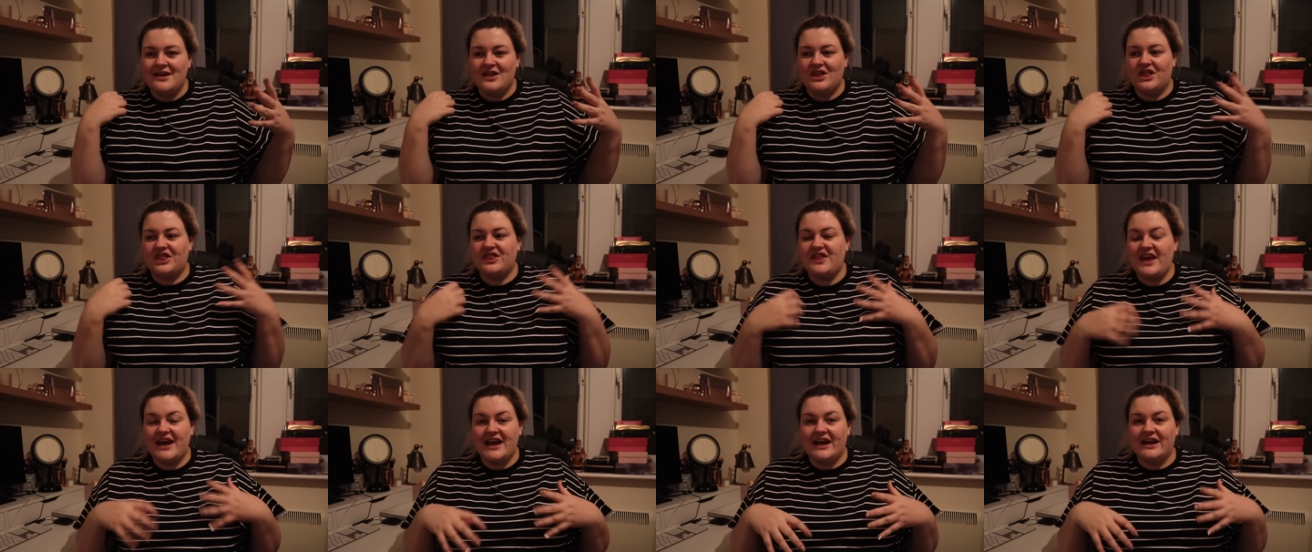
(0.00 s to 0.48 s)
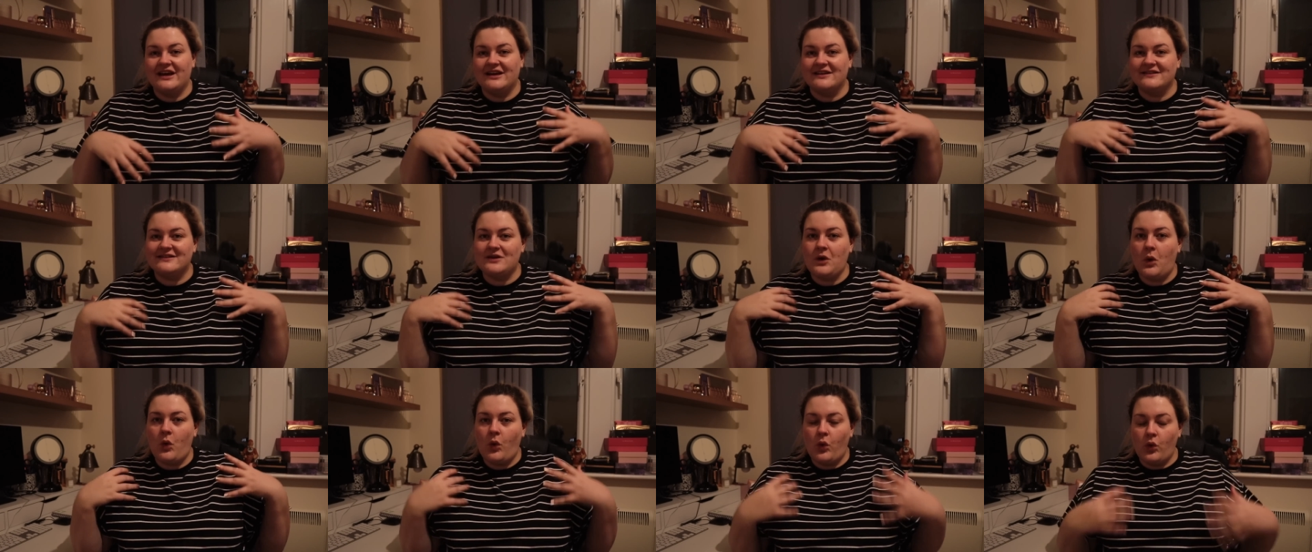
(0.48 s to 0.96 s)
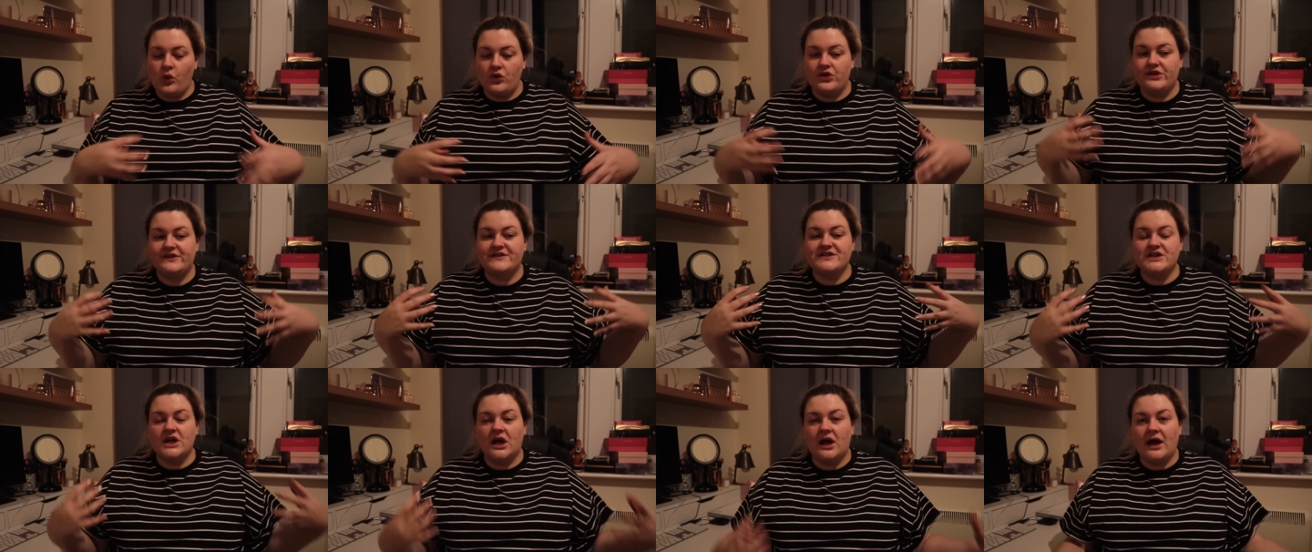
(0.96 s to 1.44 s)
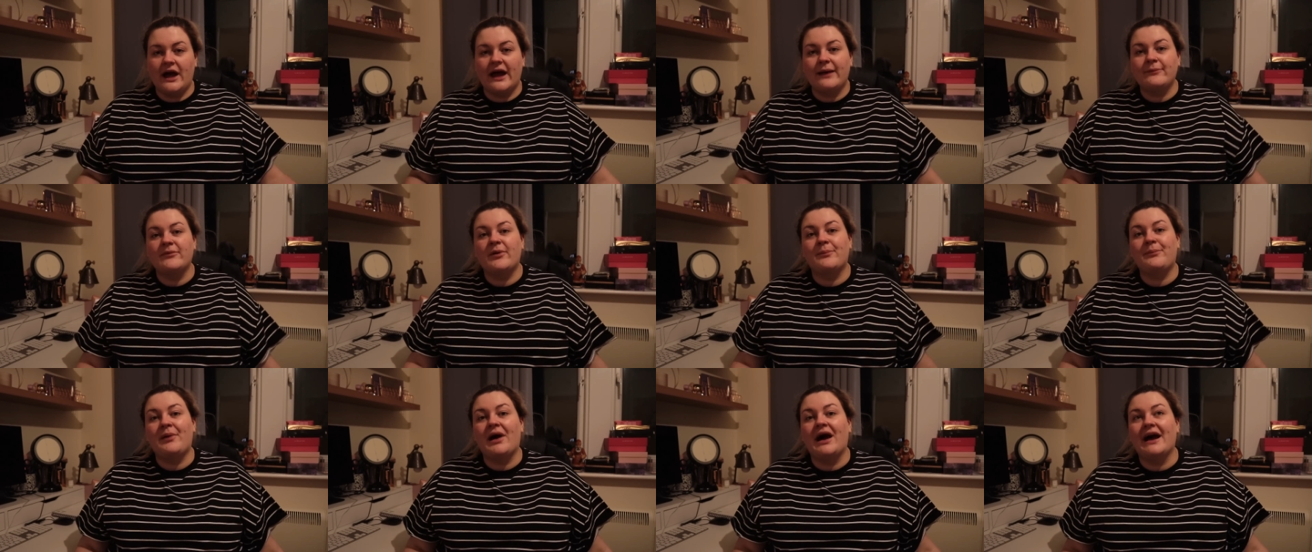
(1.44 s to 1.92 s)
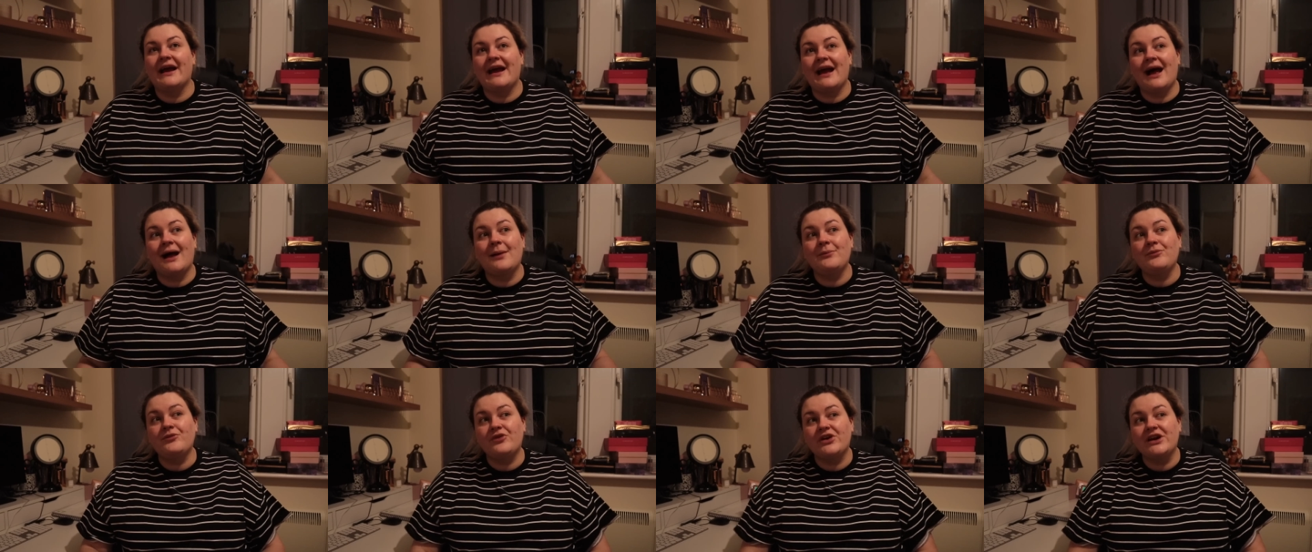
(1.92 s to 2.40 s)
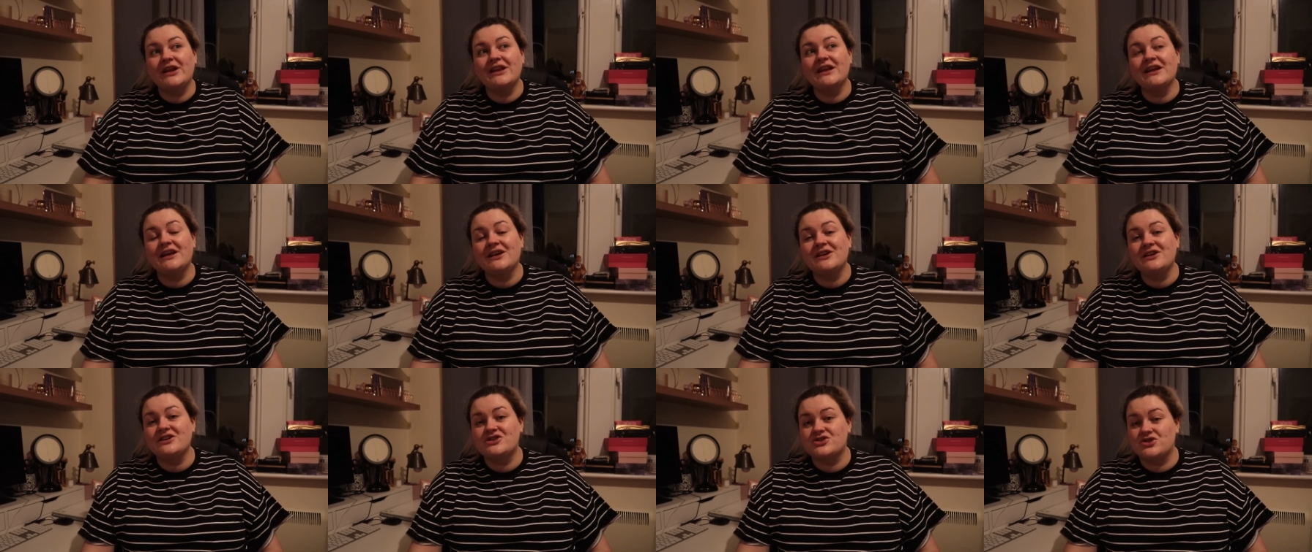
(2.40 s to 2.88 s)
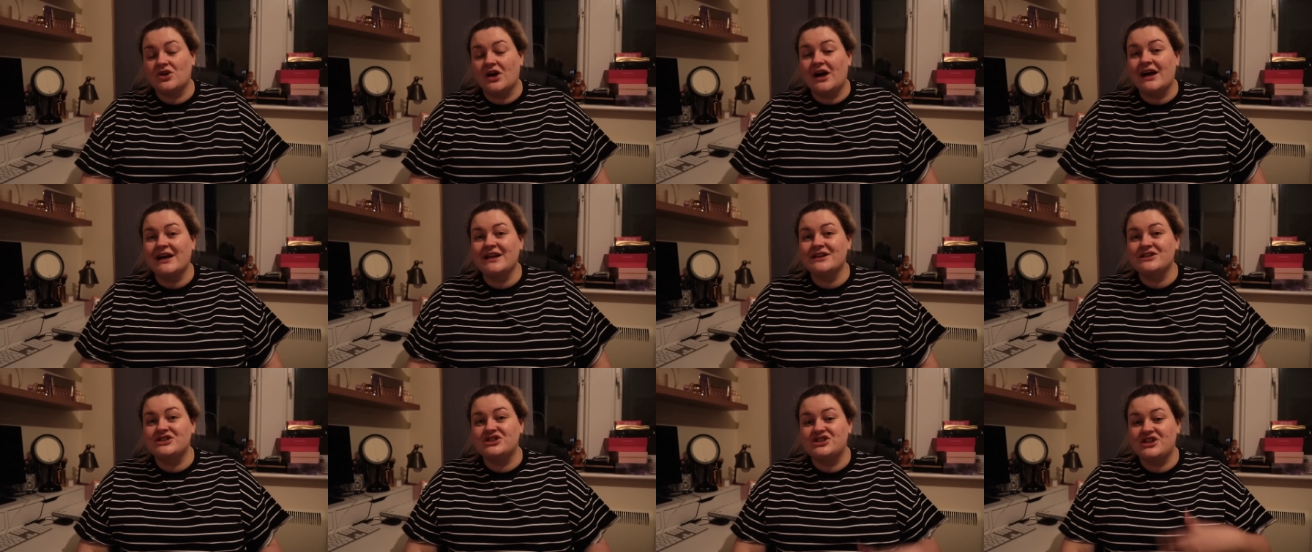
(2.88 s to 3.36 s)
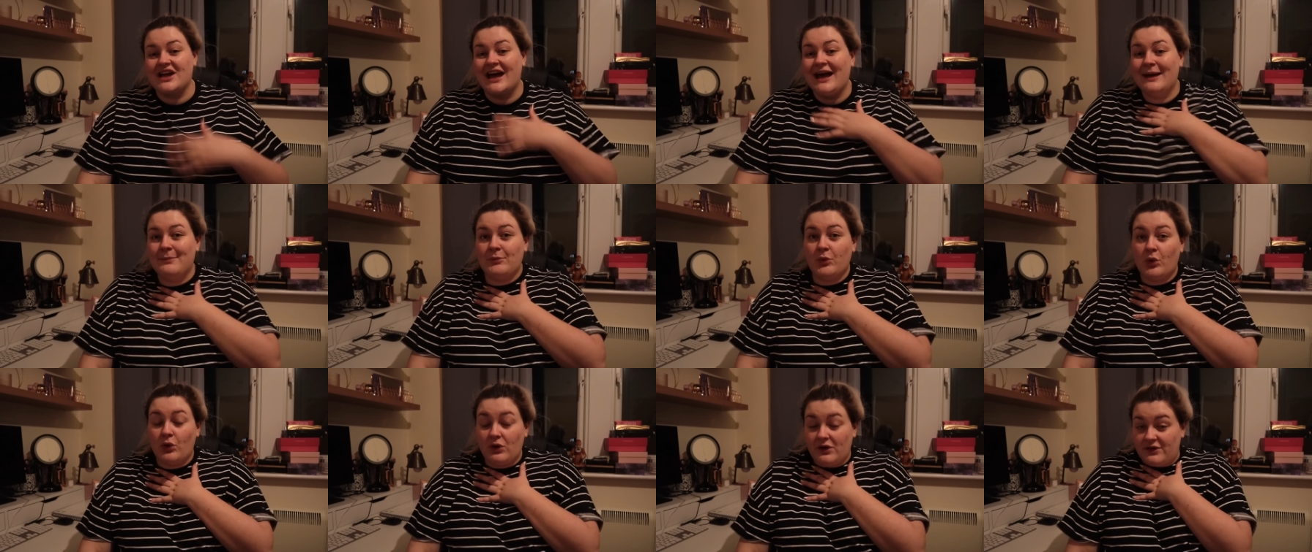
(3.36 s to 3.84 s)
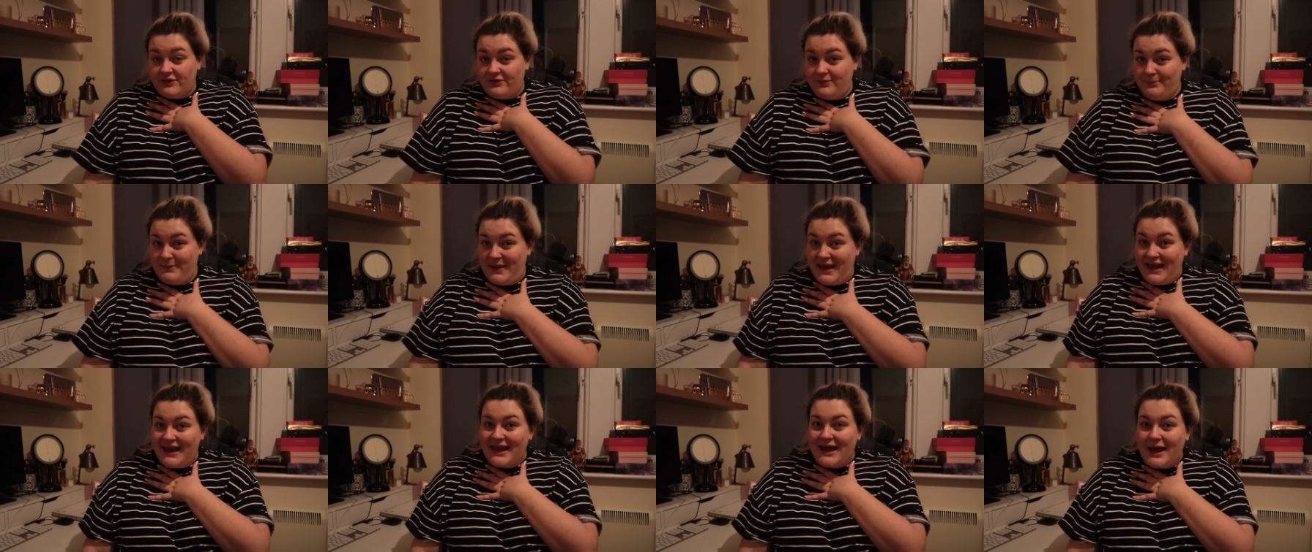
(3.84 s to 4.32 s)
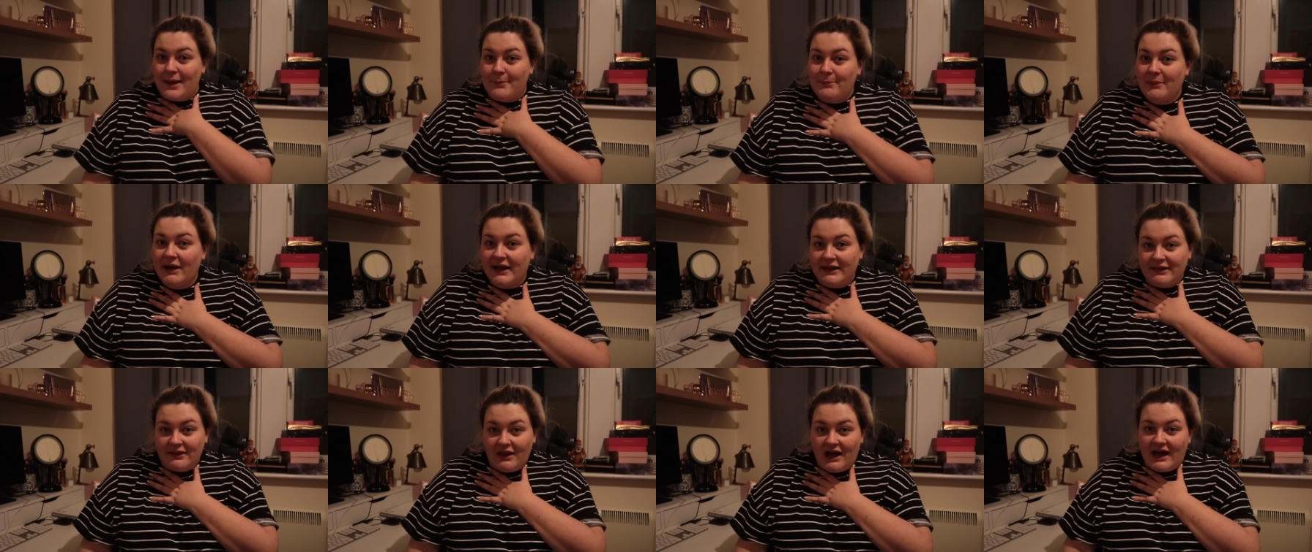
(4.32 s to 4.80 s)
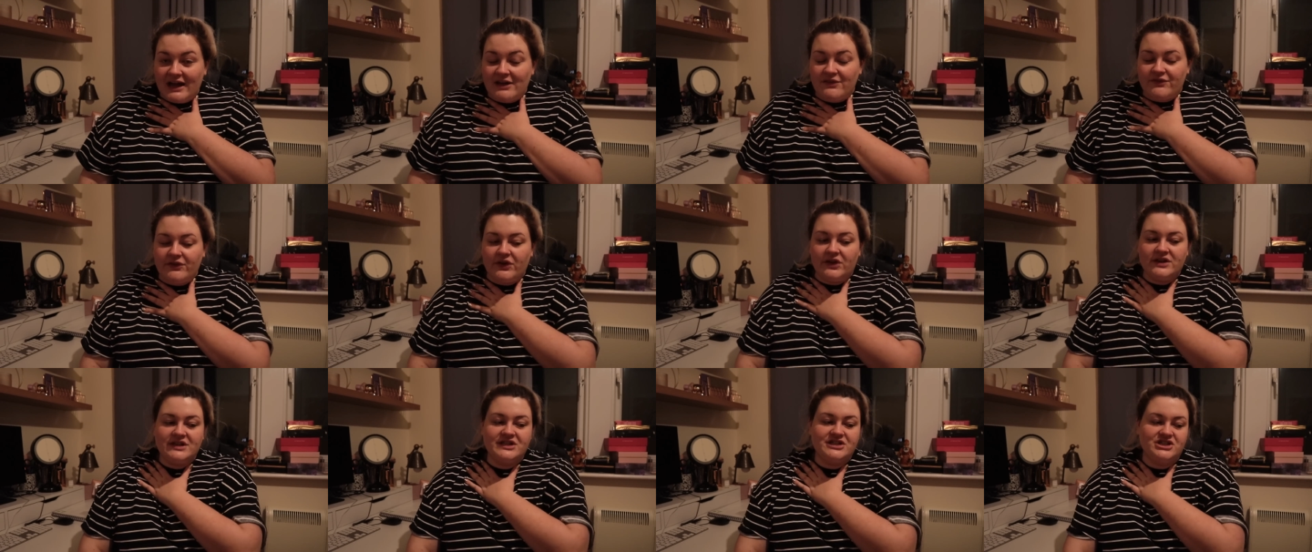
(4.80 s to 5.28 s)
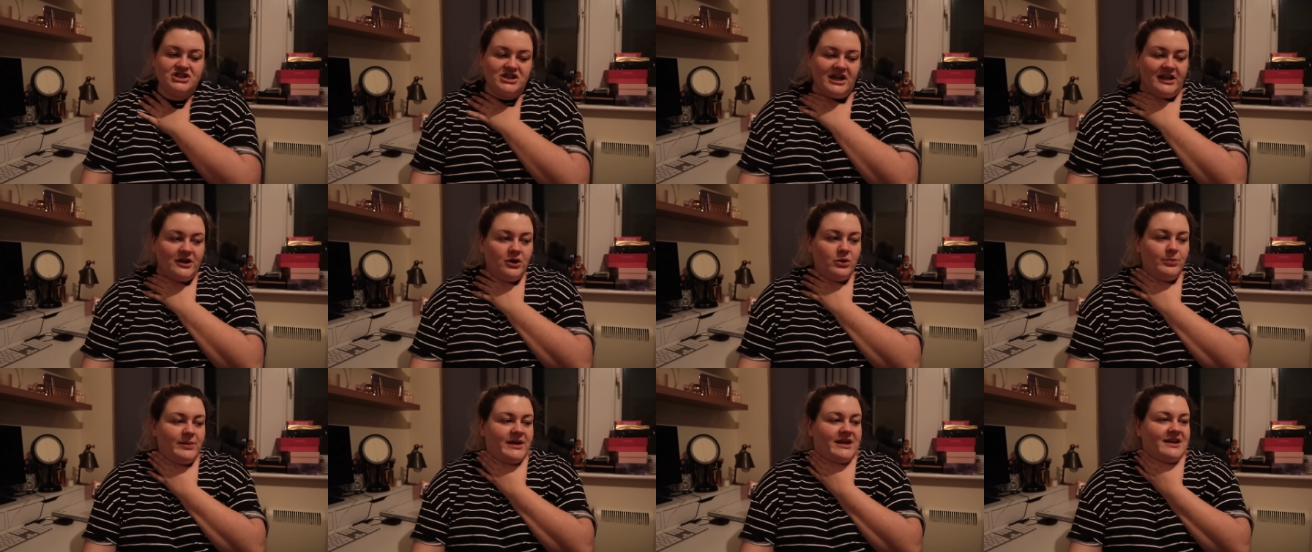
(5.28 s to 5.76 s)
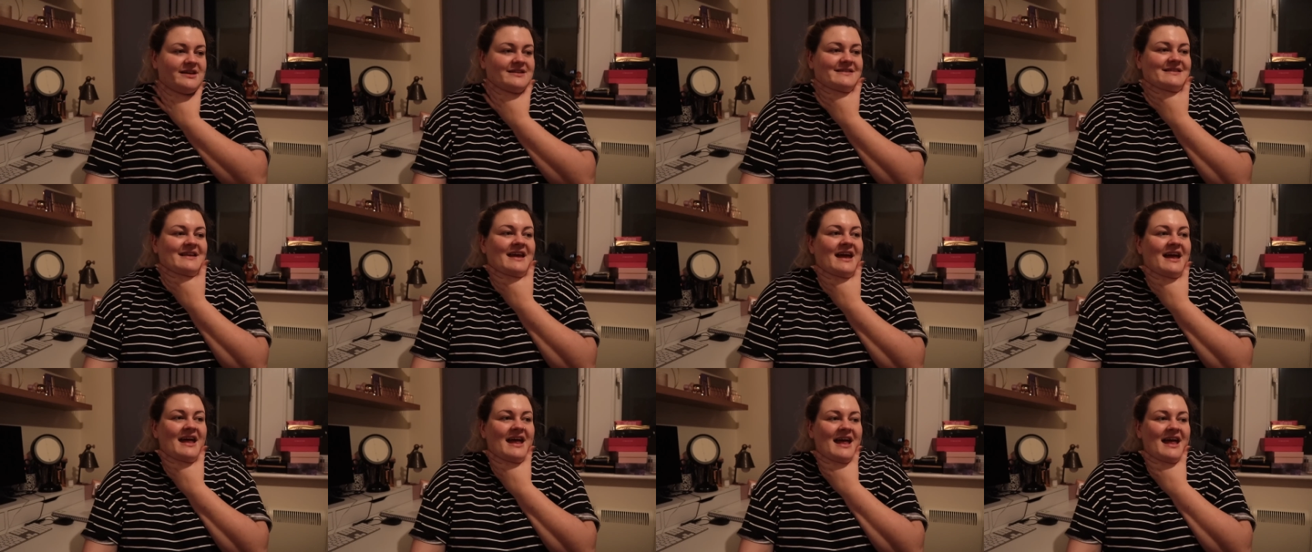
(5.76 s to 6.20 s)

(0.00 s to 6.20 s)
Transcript: things all the time, but I am really gonna try and share more of me and my life on this channel, because